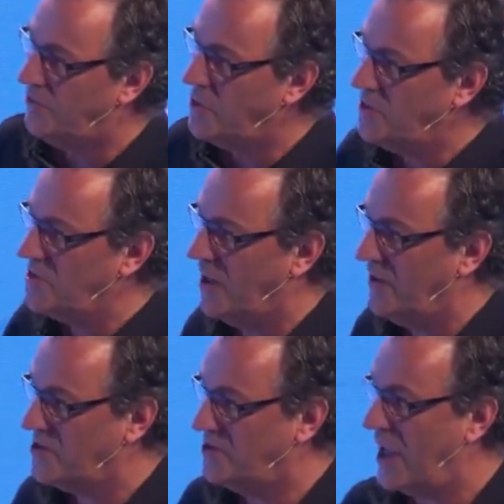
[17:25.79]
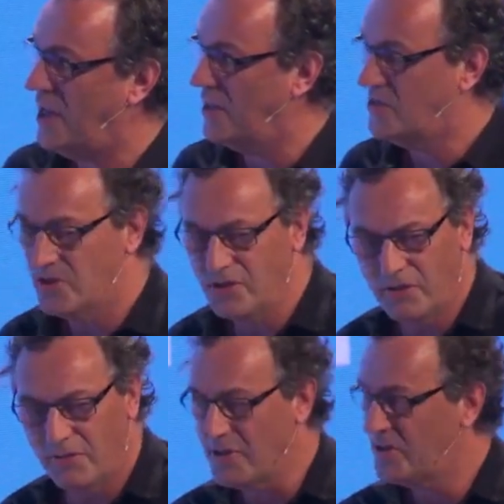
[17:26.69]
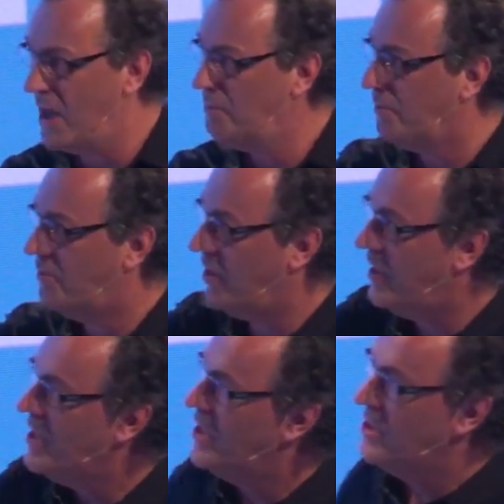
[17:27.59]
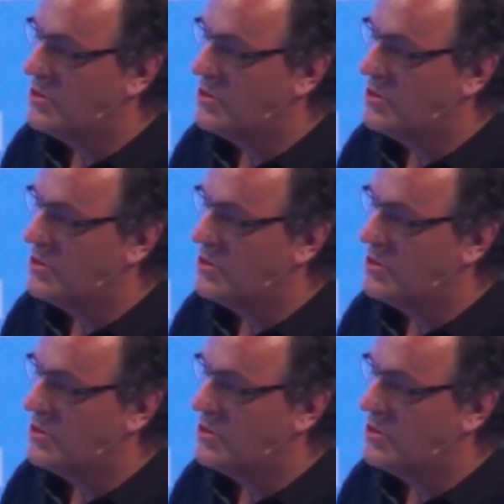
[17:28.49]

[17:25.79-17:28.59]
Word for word: focus on understanding, synthesis, empathy,